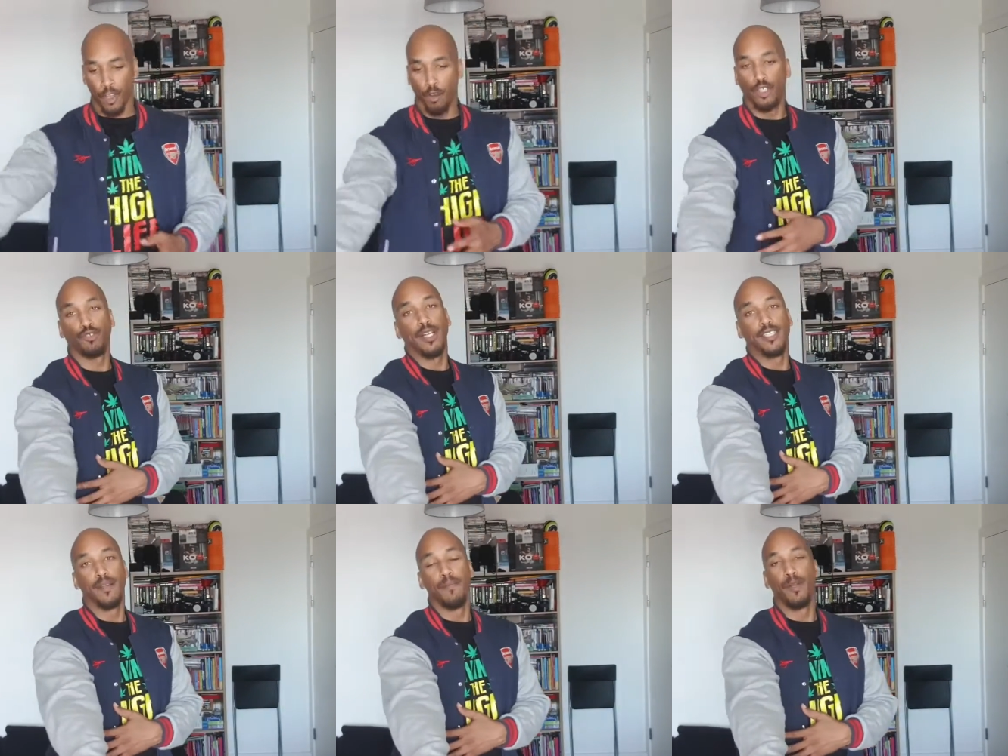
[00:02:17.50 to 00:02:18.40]
go
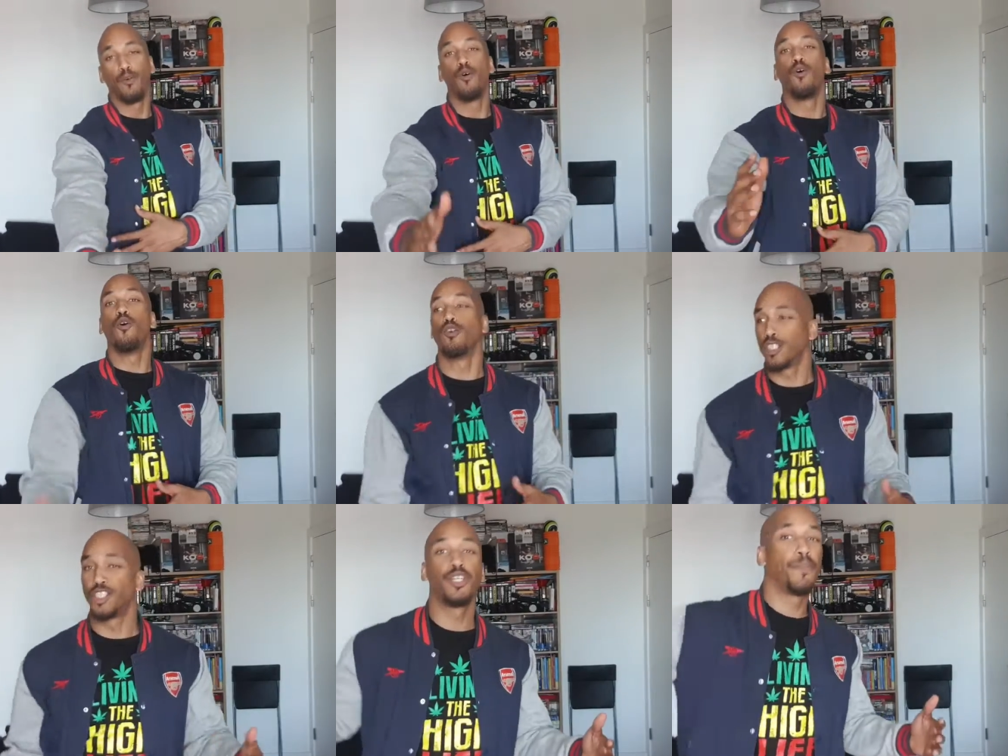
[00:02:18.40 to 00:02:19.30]
straight to the middle, or
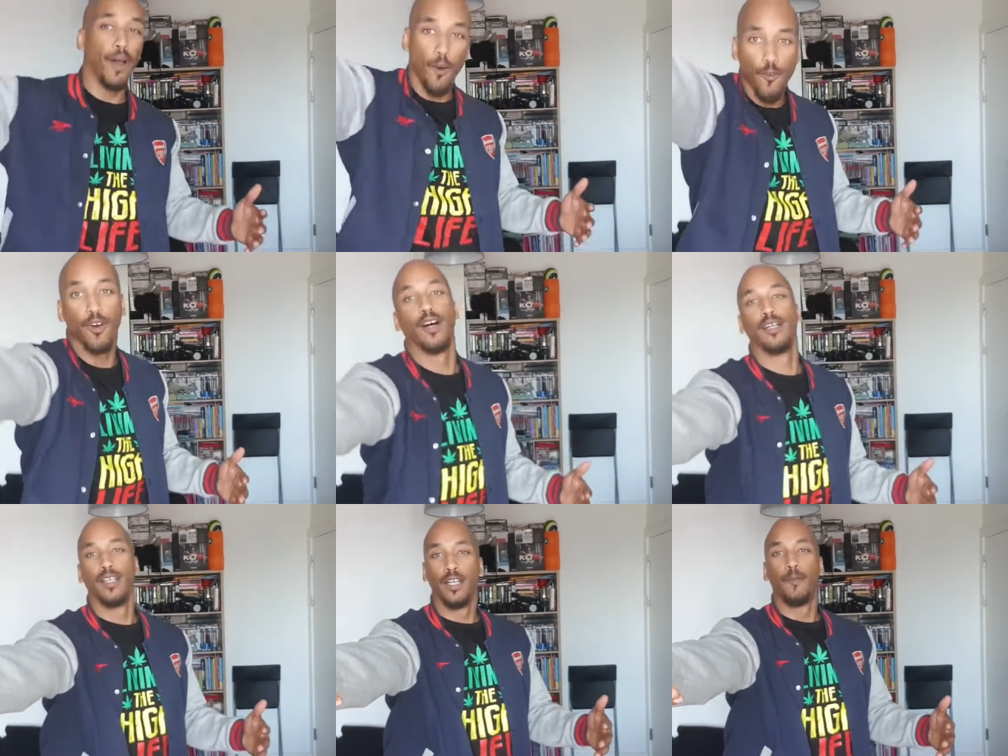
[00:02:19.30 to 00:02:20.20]
just chip it over.
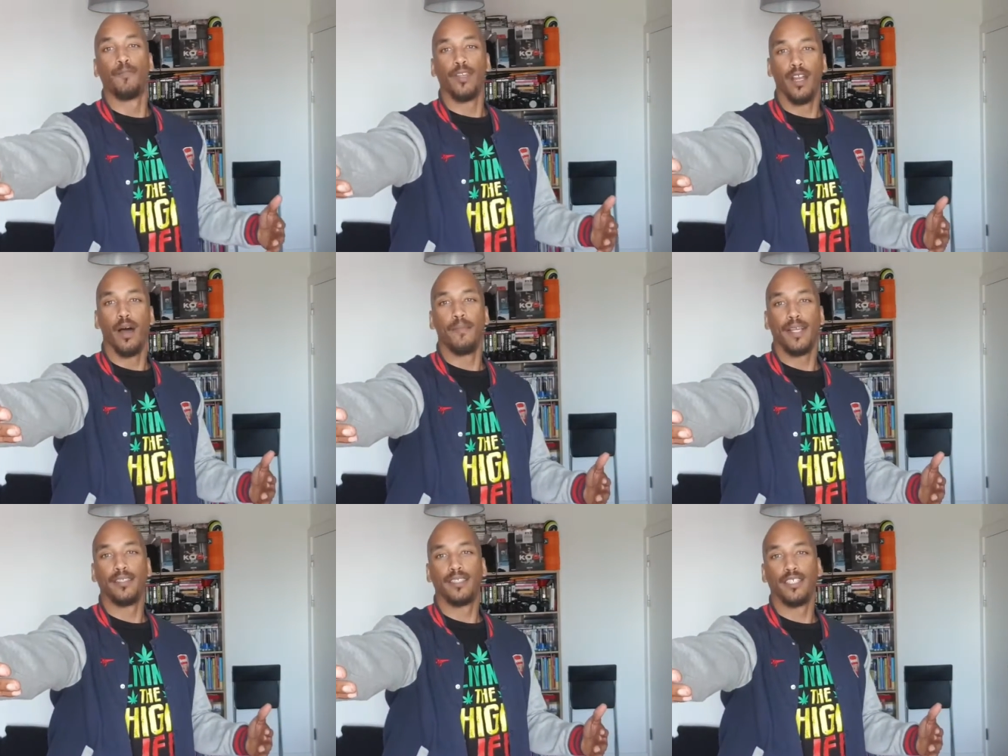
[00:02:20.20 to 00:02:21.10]
You know what I
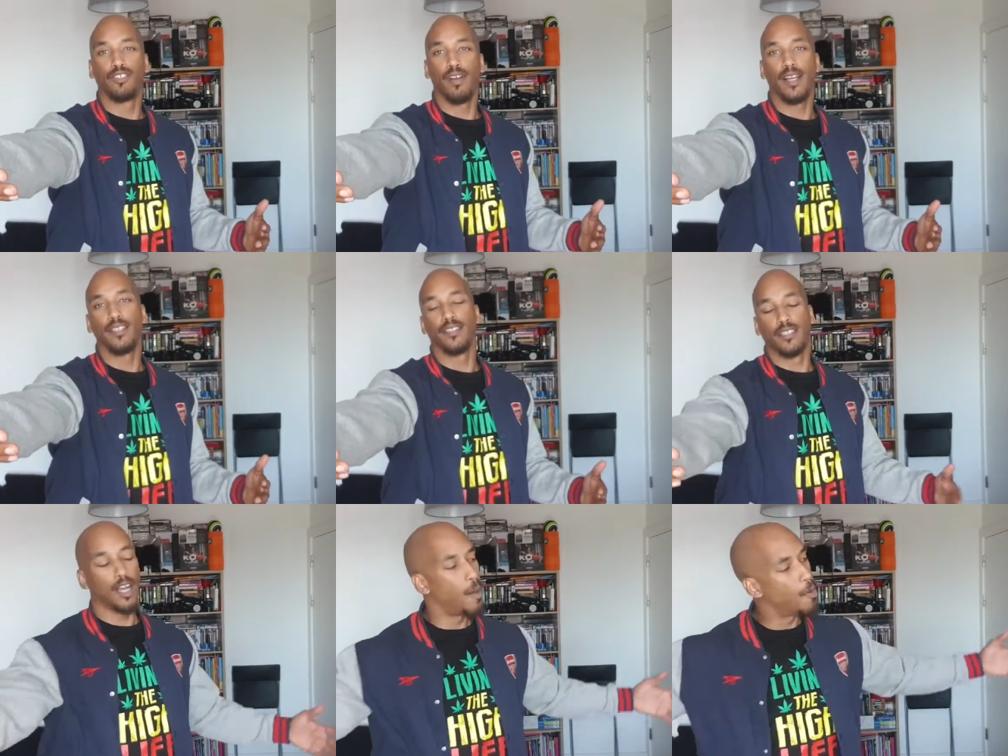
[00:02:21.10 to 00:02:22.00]
mean? To the
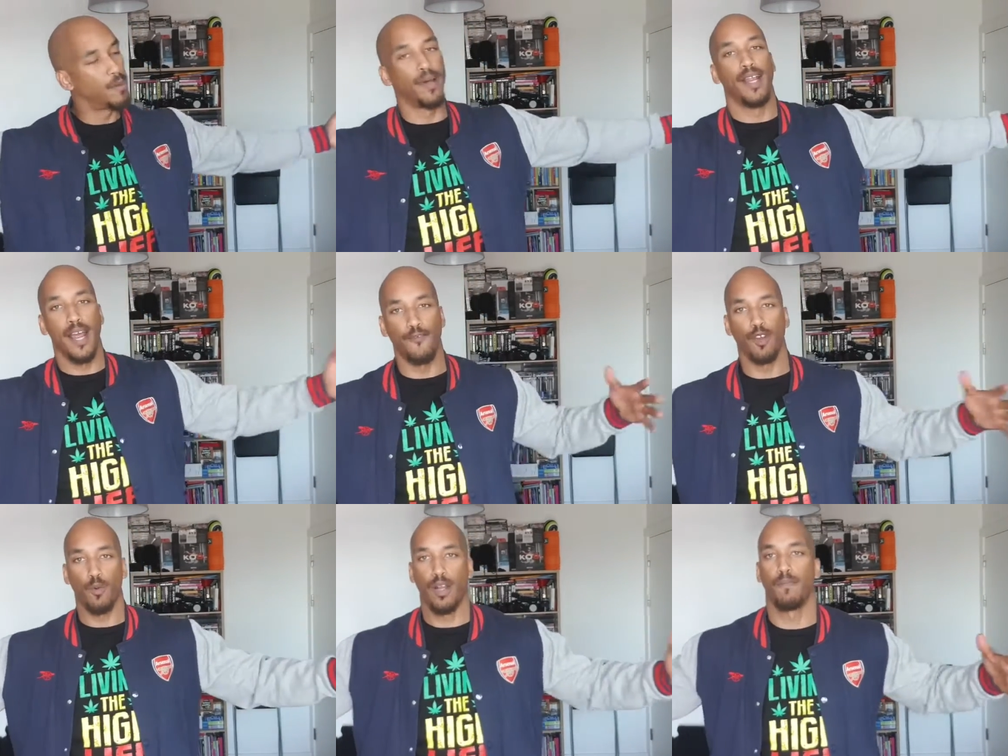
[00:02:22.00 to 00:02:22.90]
strikers. Come on, man.
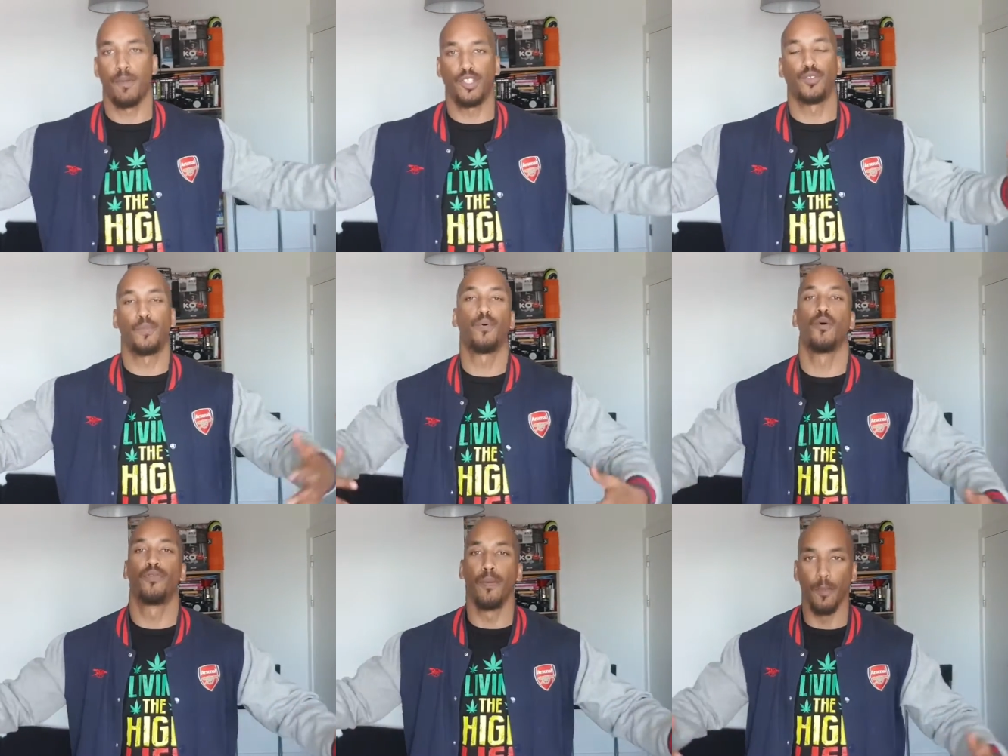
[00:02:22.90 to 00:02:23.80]
Everyone must
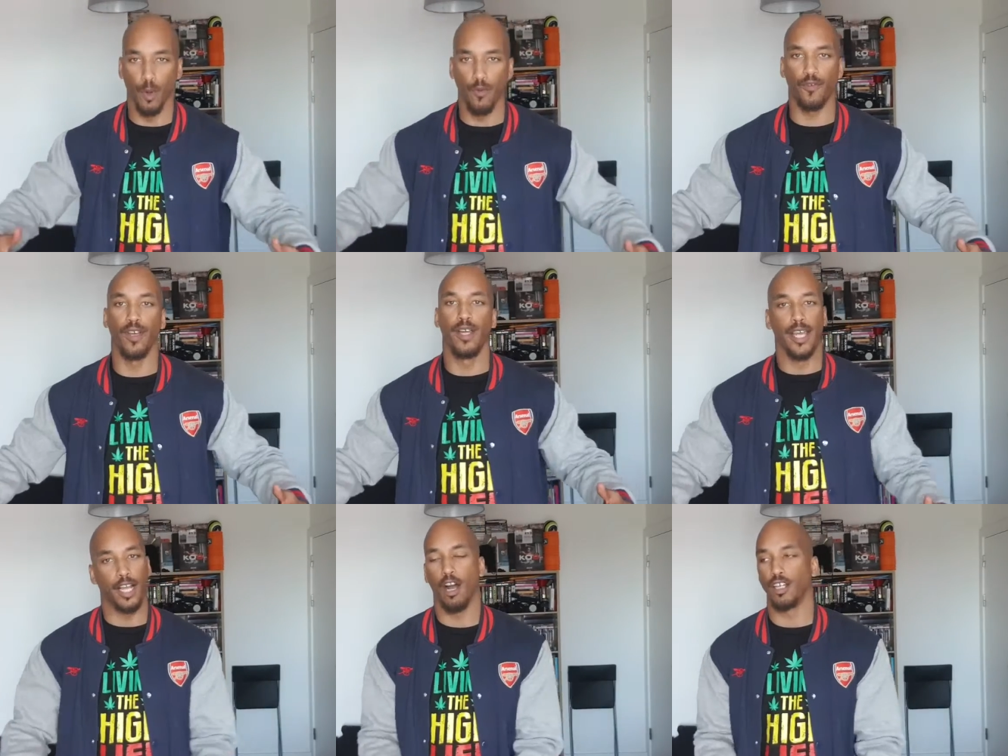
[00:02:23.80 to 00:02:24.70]
support the move.
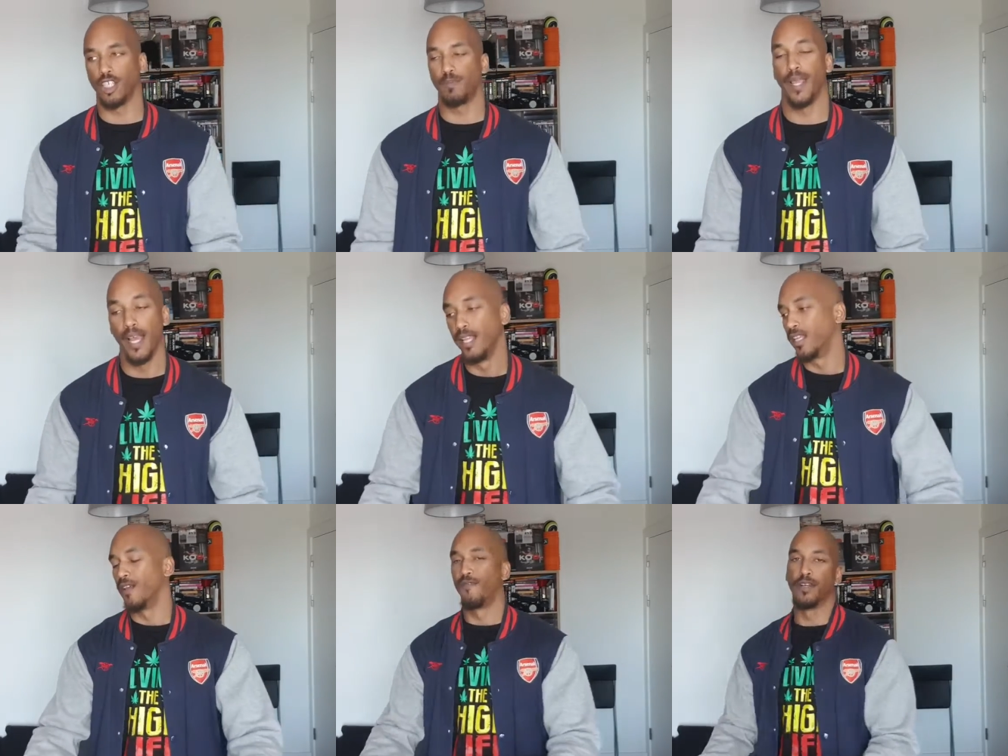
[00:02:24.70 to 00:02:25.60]
It can't just be
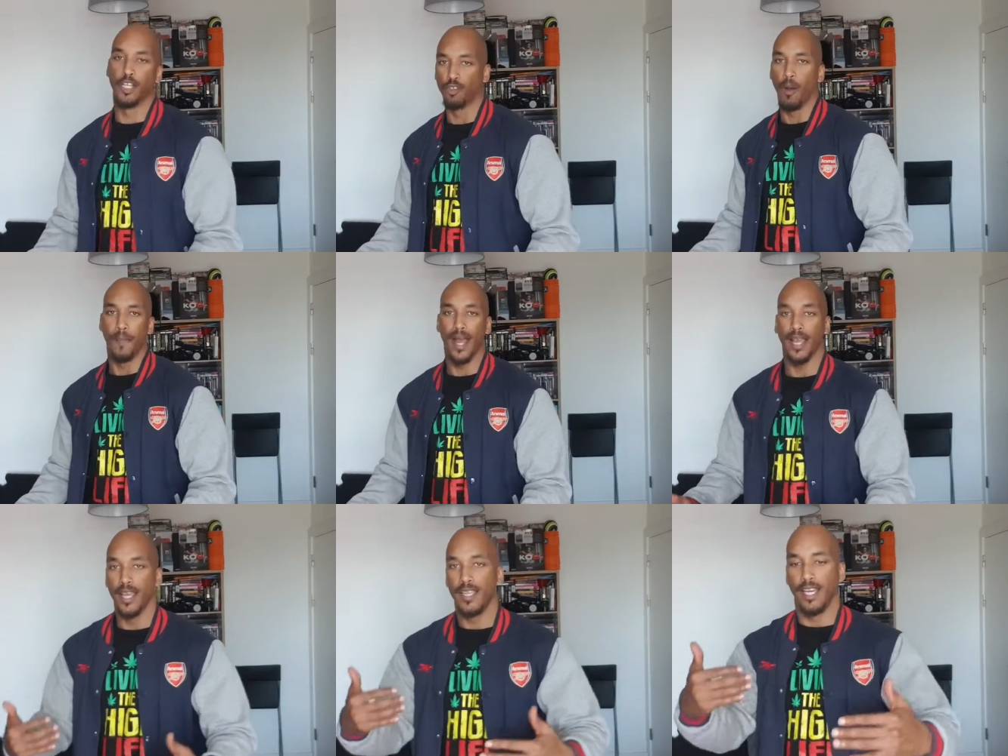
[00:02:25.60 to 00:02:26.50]
the defenders drop
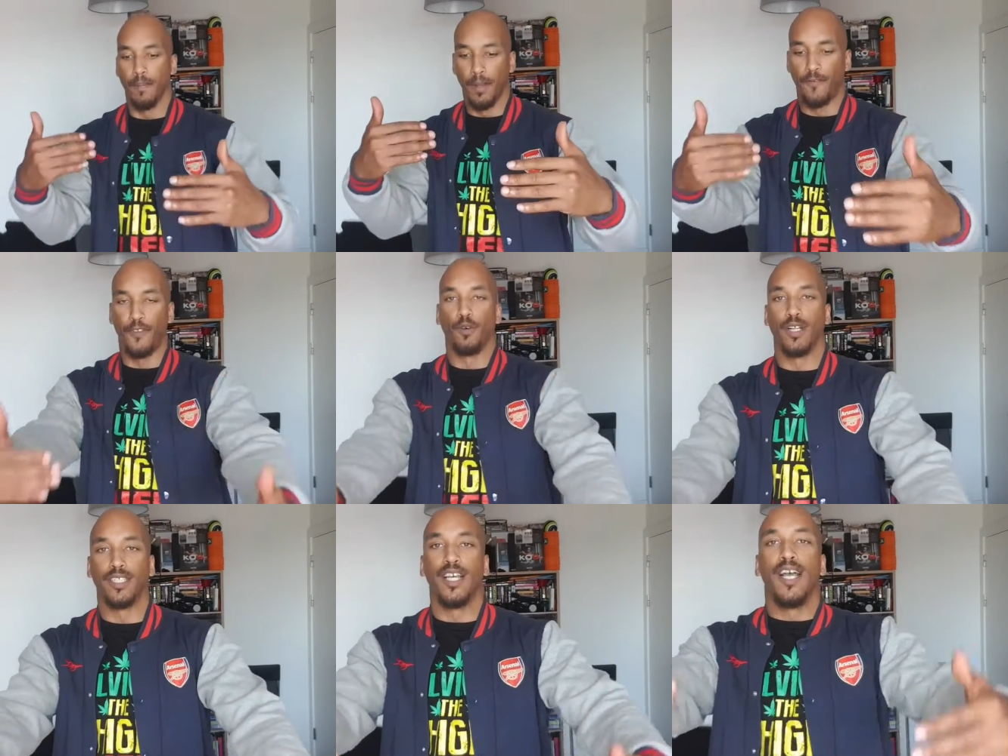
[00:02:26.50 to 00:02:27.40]
back, yet the
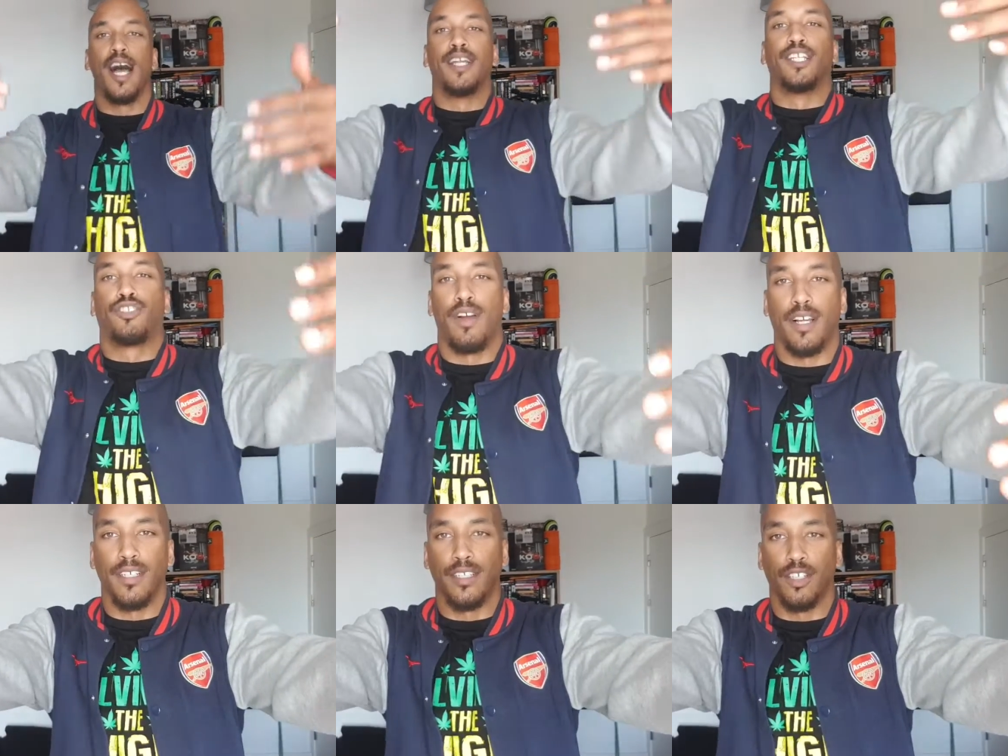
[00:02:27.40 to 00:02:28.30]
midfielders and the
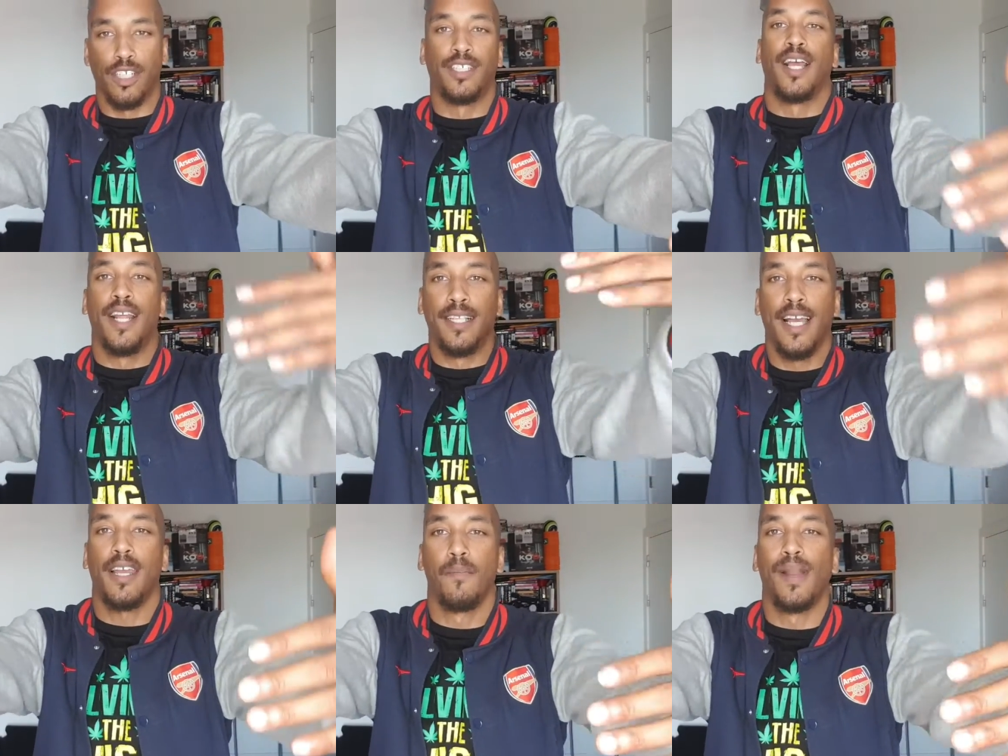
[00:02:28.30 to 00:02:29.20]
strikers, I should say, and the
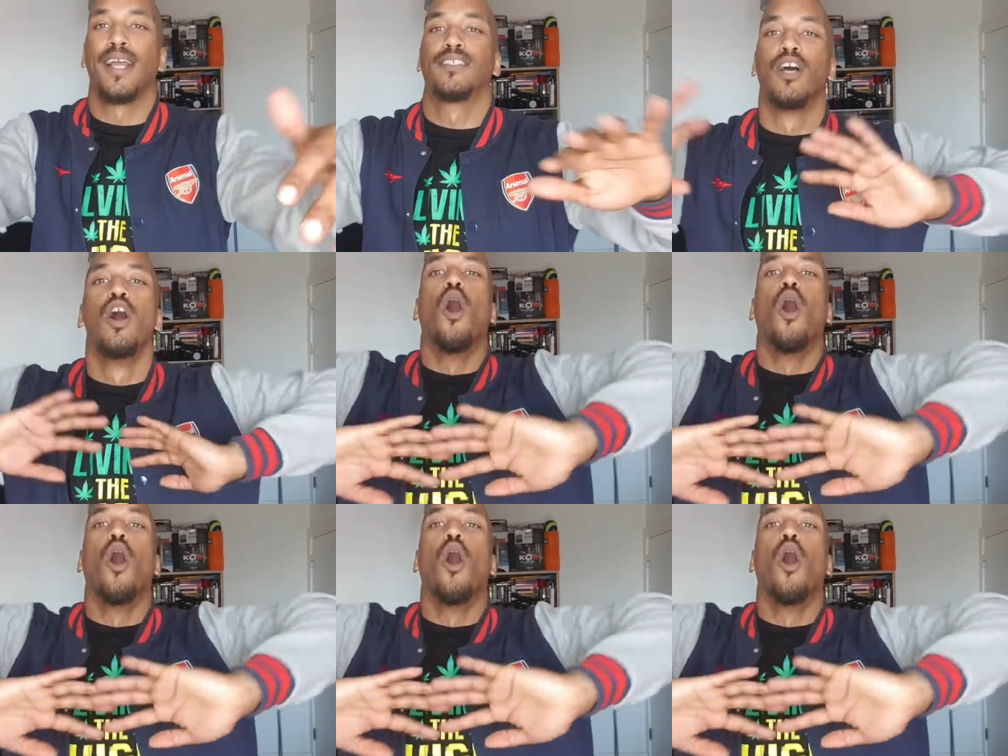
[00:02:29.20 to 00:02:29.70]
attacking players,